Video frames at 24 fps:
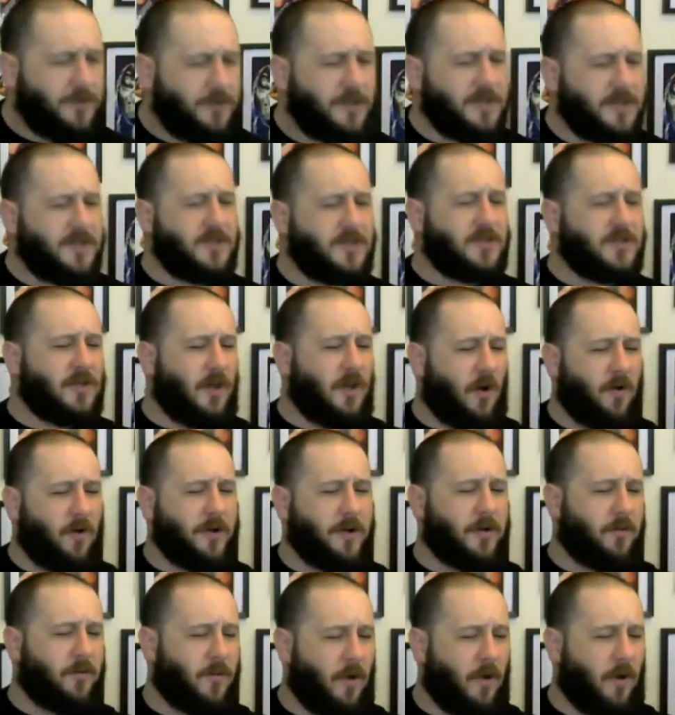just slow
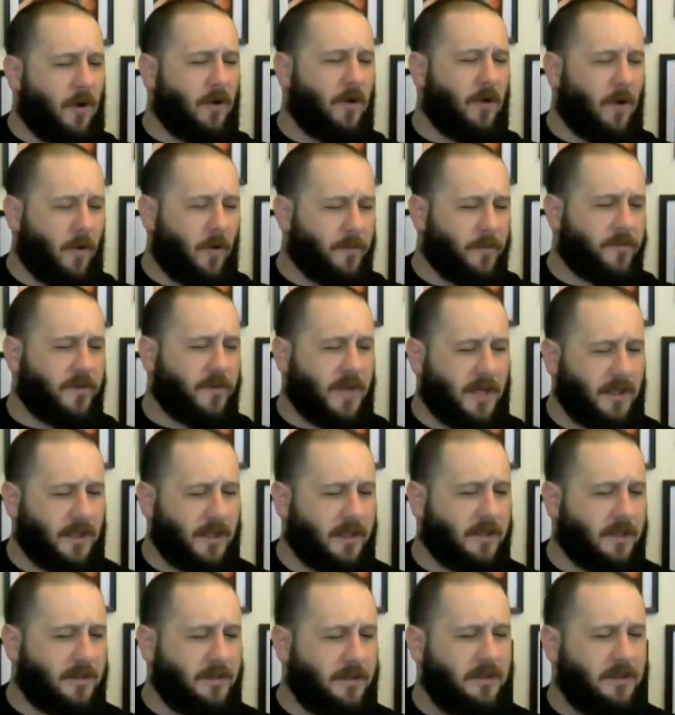your roll, home skillet.